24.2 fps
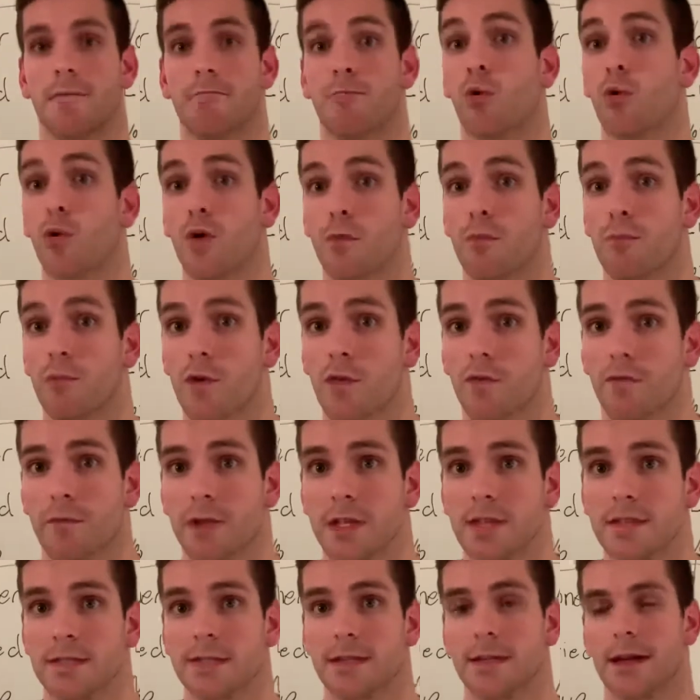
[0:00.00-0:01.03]
important
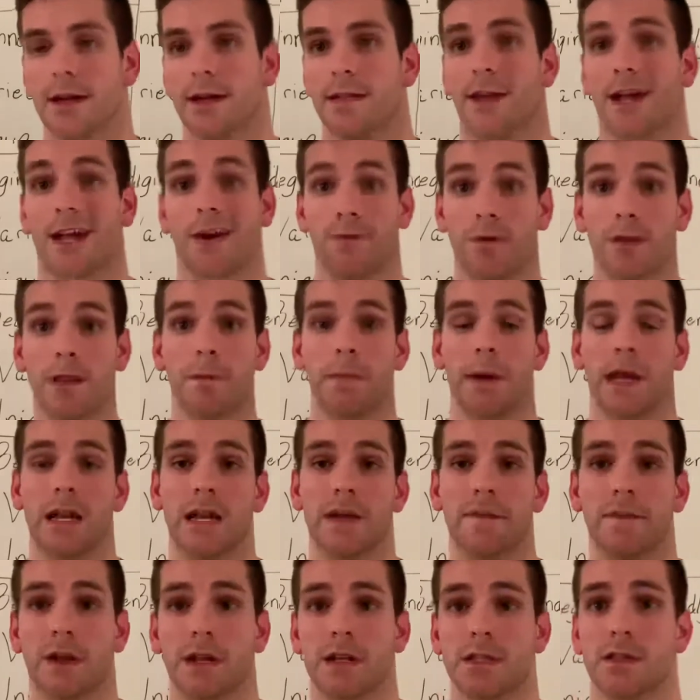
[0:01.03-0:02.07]
movements, uh, that can really pay
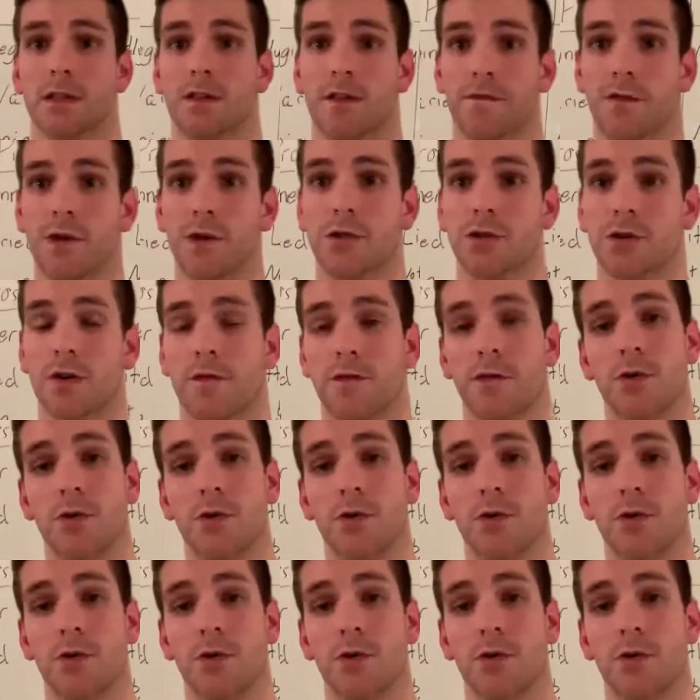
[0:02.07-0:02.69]
dividends in the future.